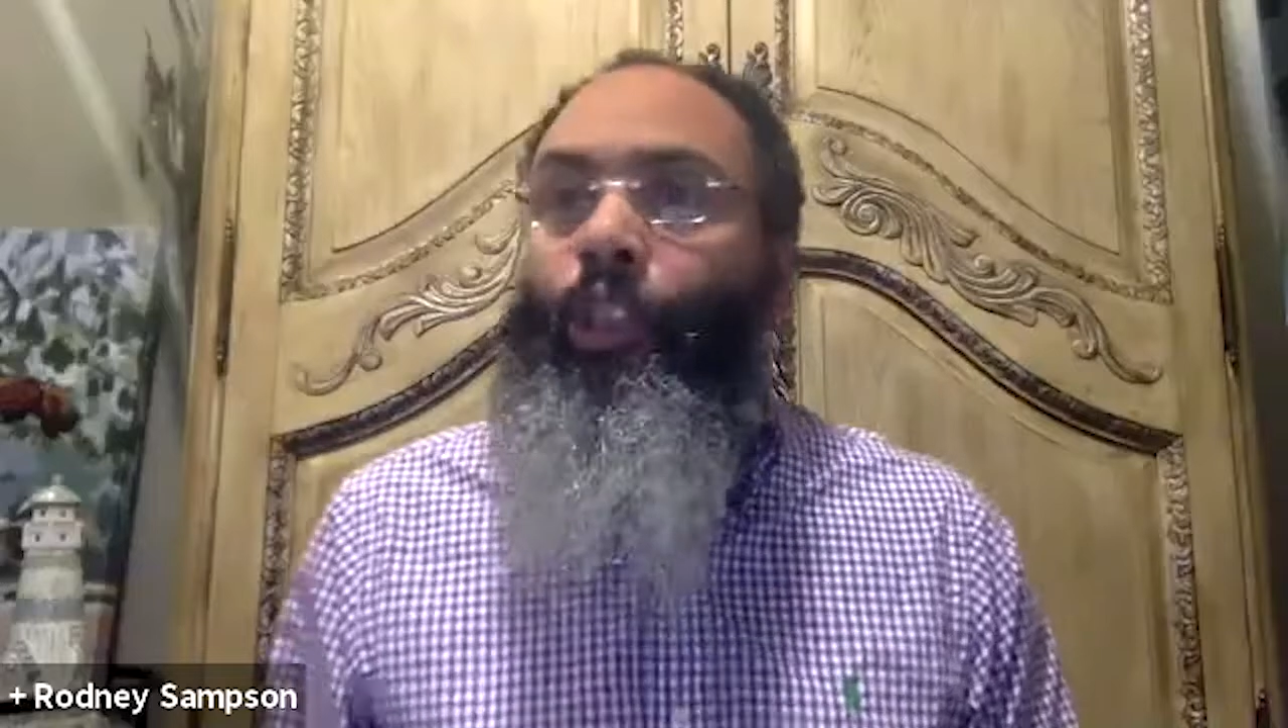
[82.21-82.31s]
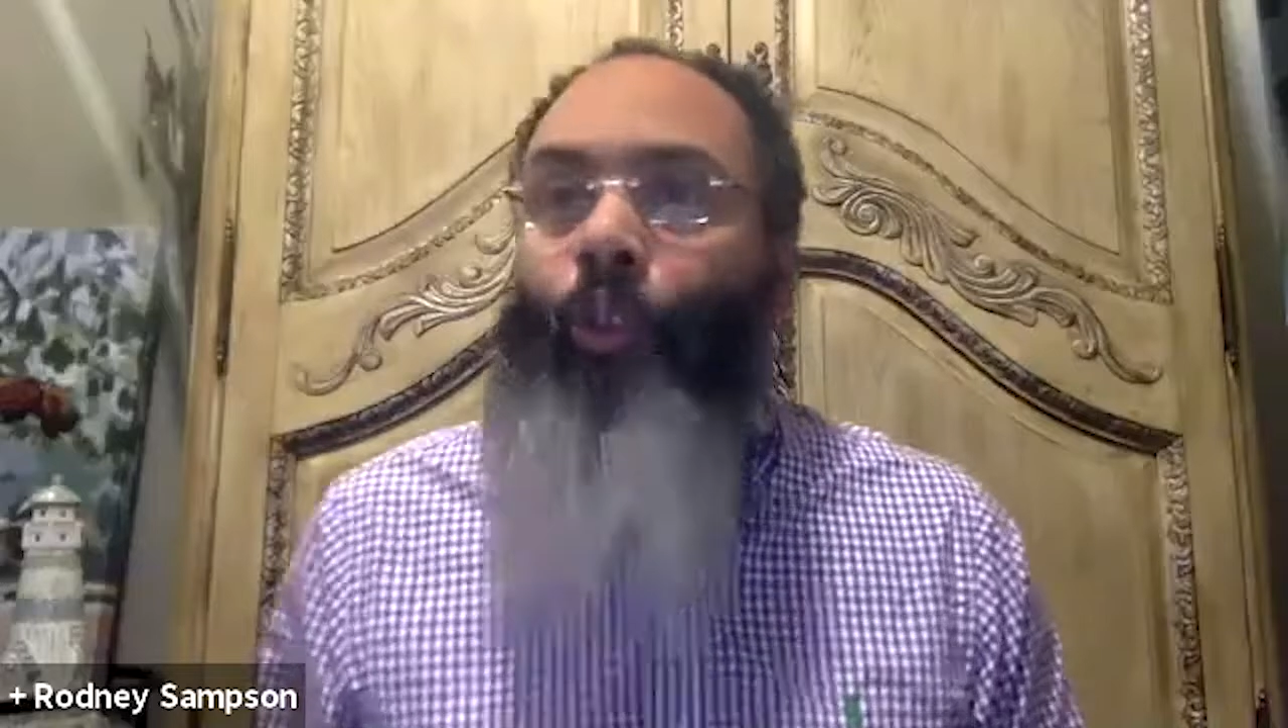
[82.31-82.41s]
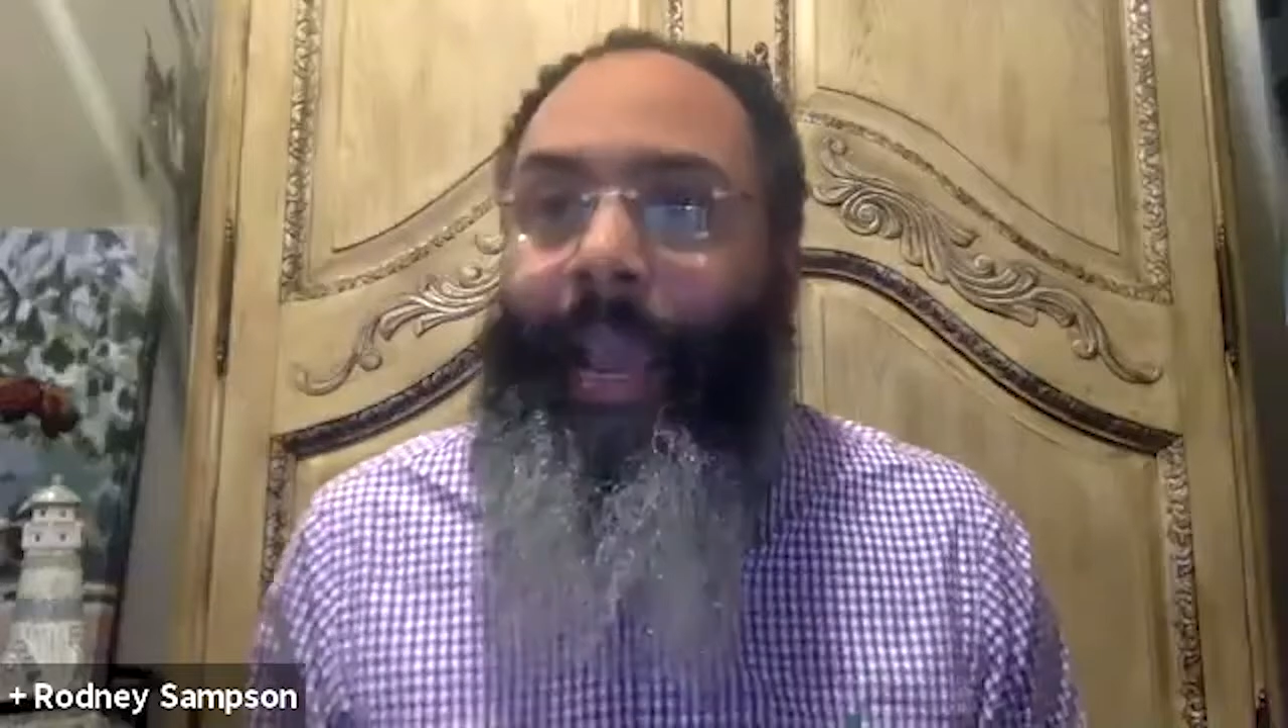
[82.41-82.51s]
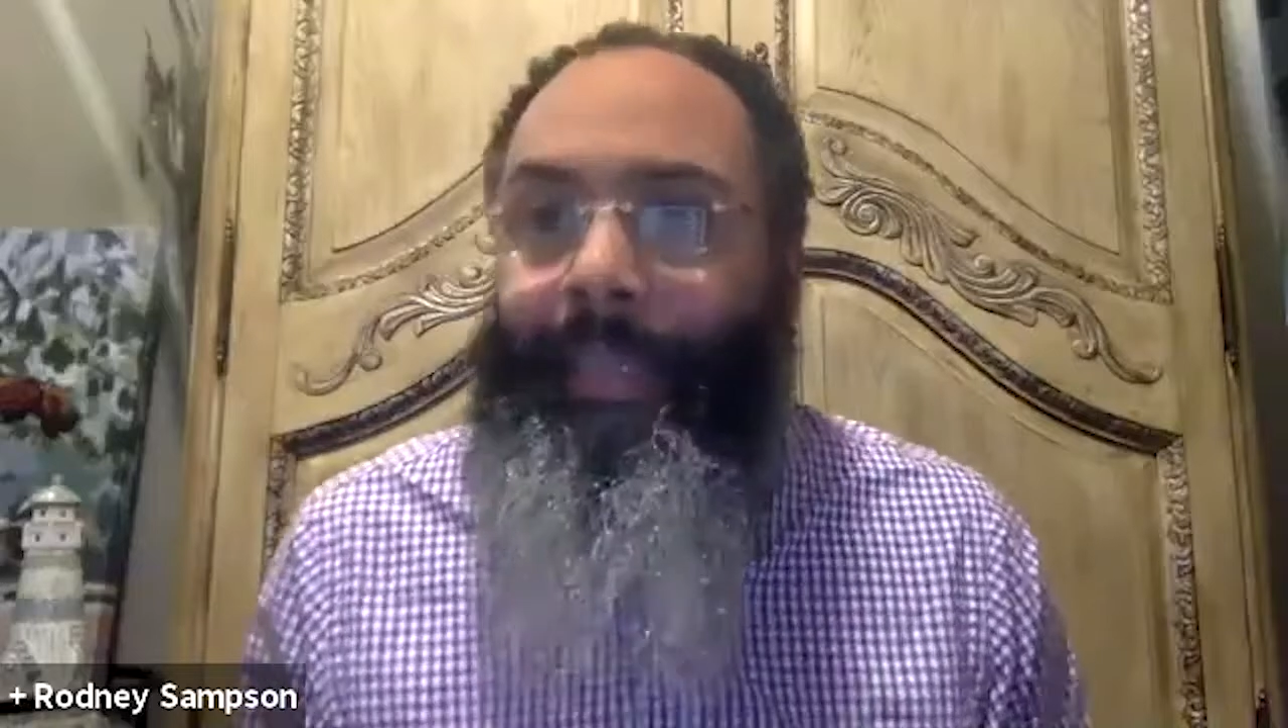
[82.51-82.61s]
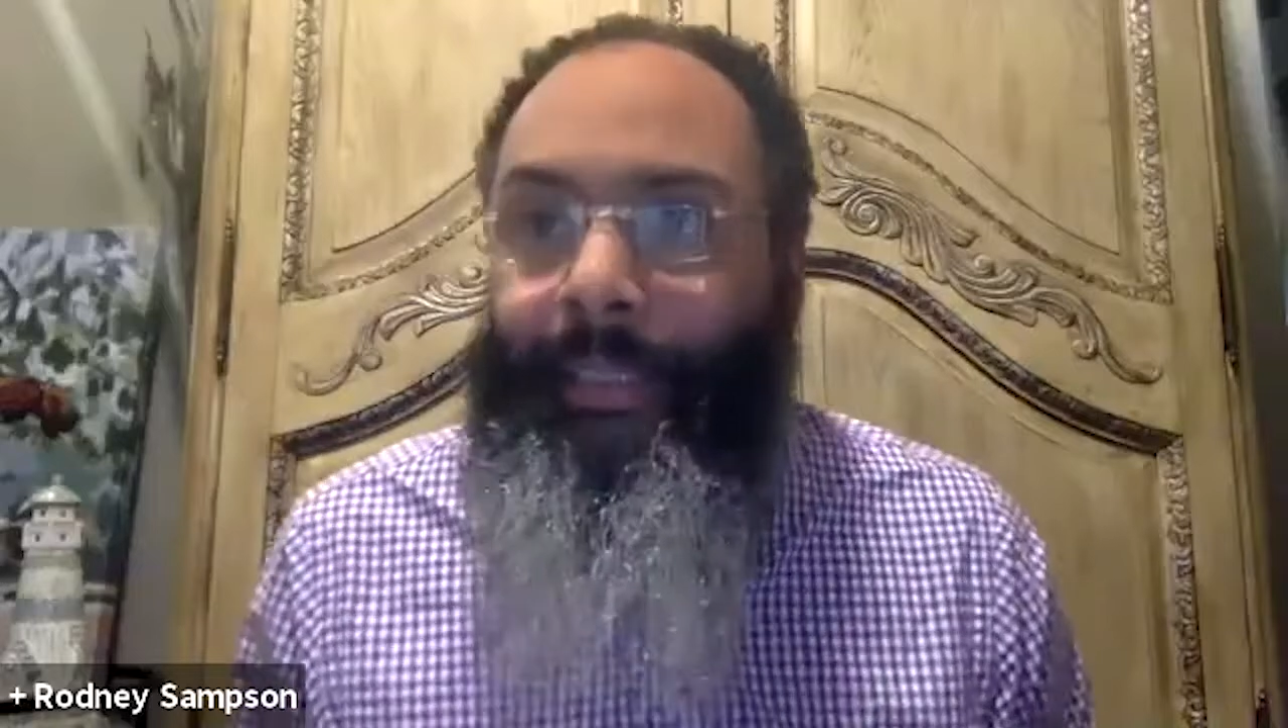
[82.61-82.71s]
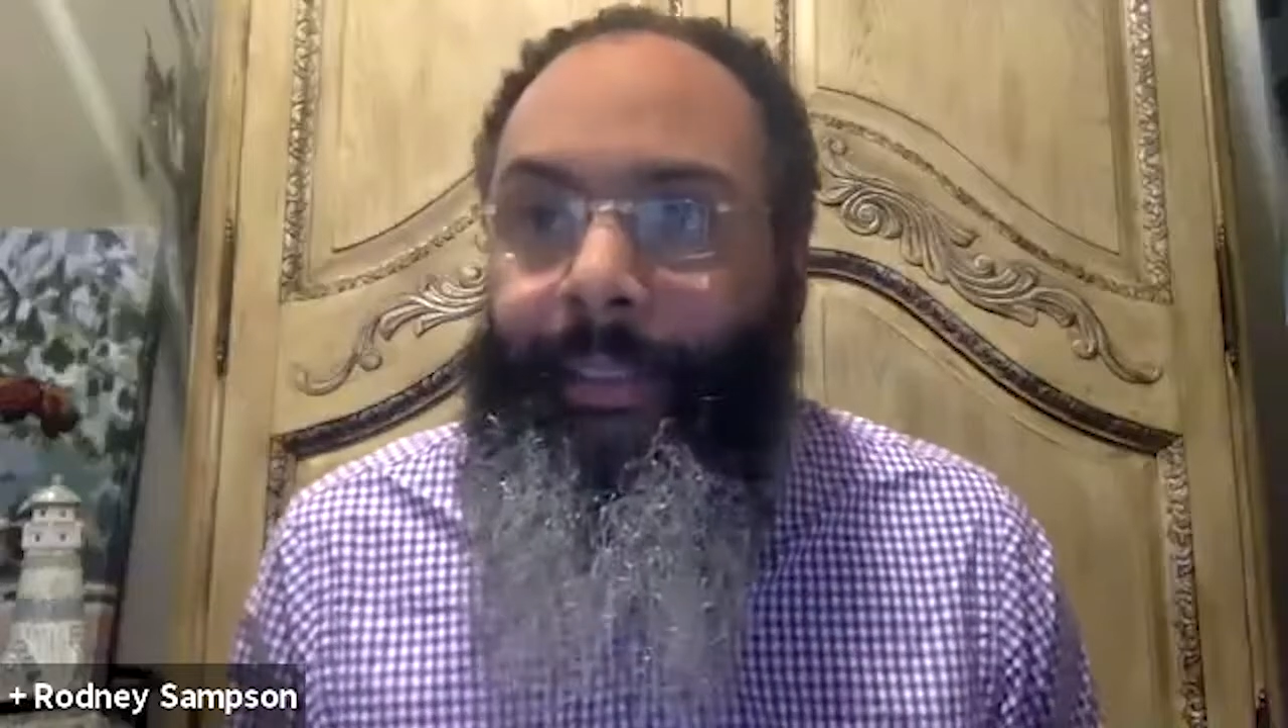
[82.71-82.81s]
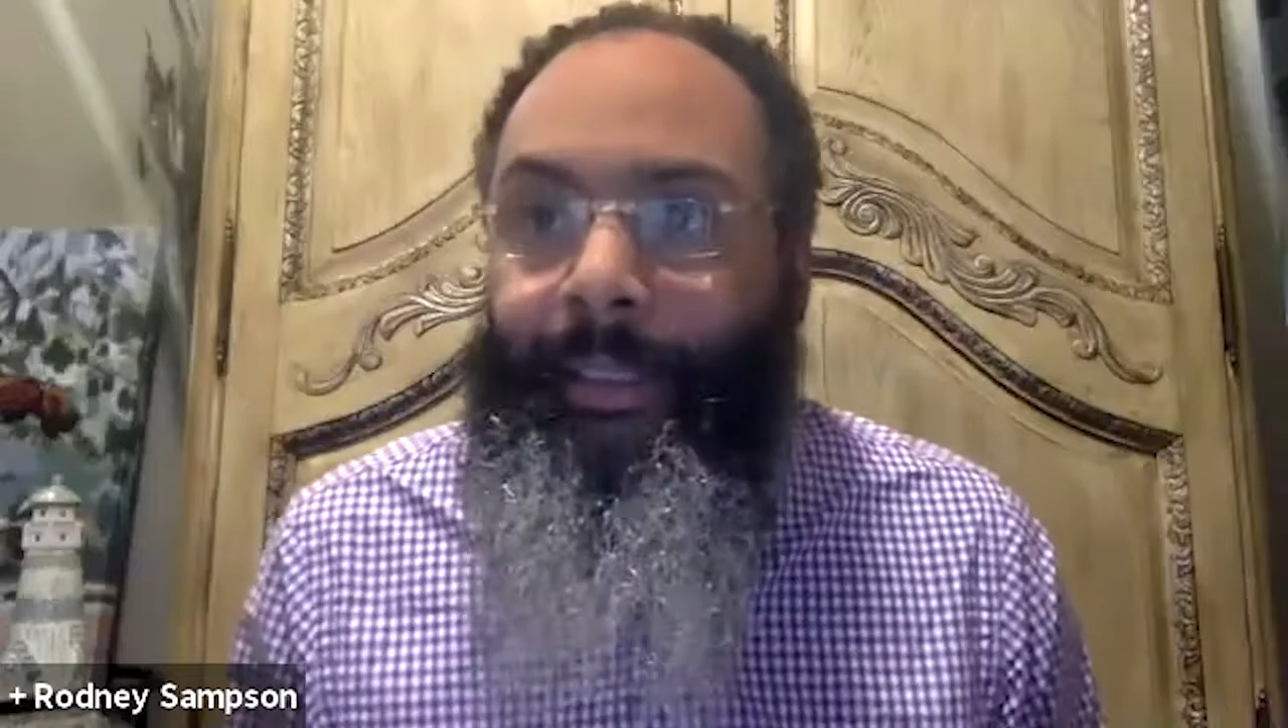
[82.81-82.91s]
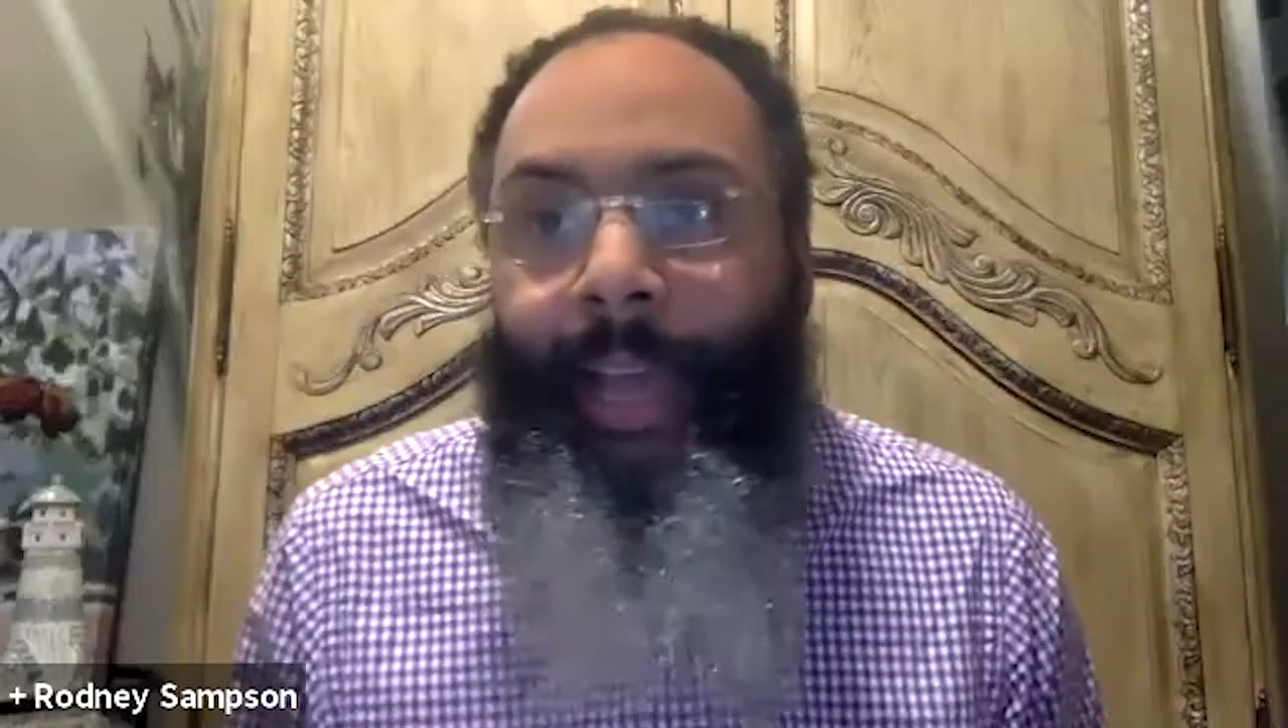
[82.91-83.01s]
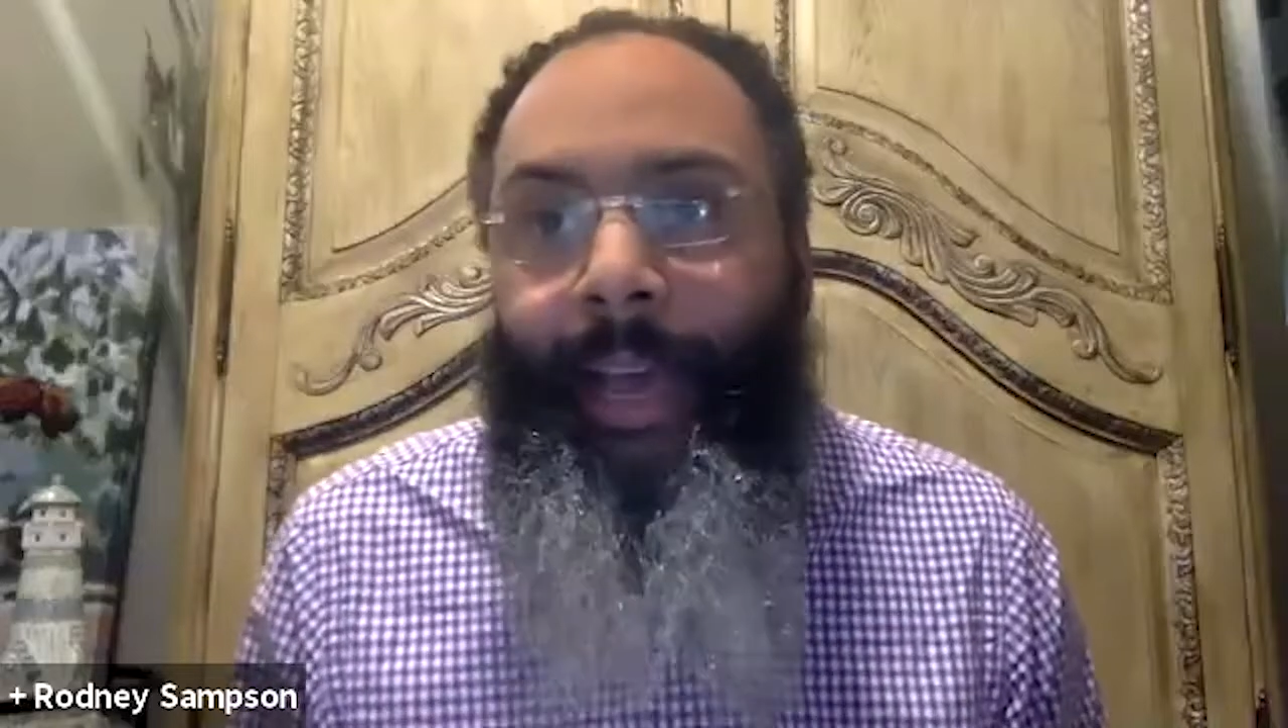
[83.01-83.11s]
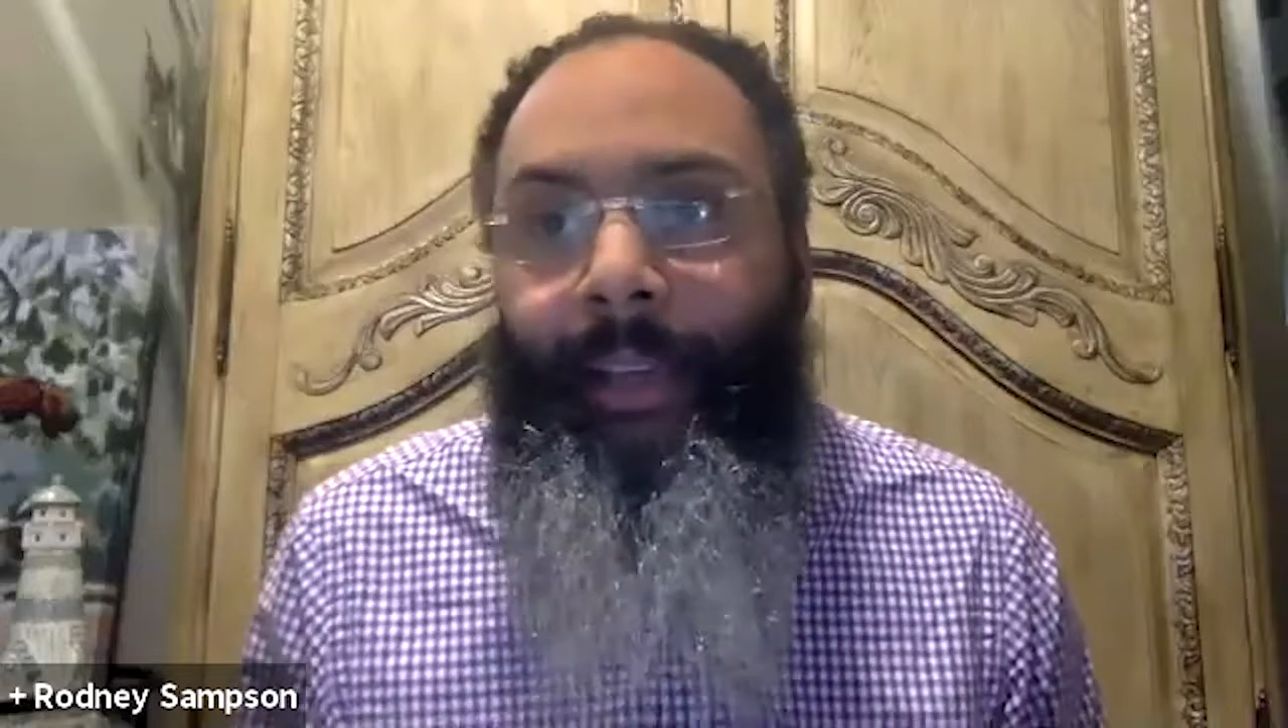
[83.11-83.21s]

attracting